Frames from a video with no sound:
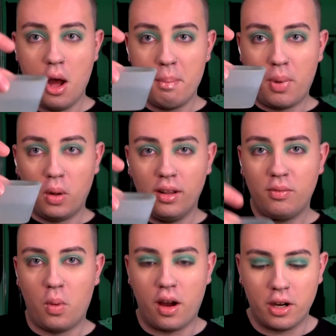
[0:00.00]
bowl of
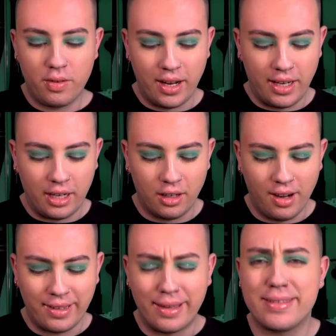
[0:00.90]
water right here.
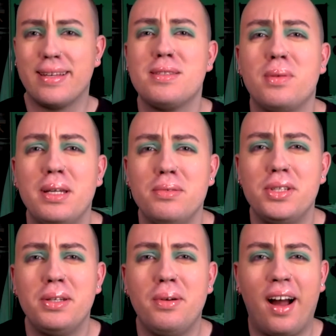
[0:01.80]
I guess that's what you
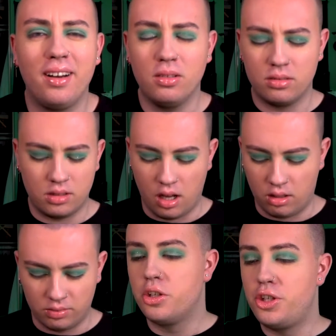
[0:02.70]
do? I don't
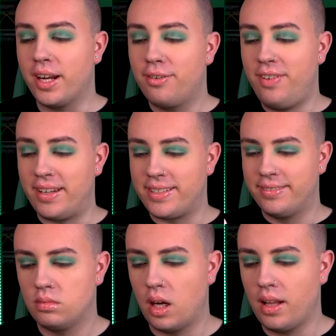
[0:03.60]
know. Check fit.
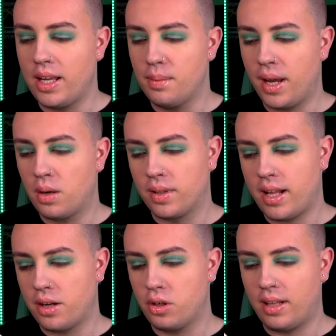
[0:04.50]
Align the band with
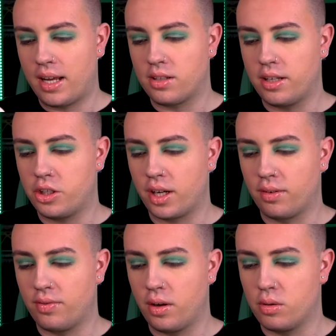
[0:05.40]
natural lash line to check
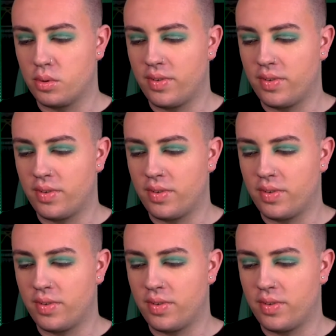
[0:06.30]
for fit. Remove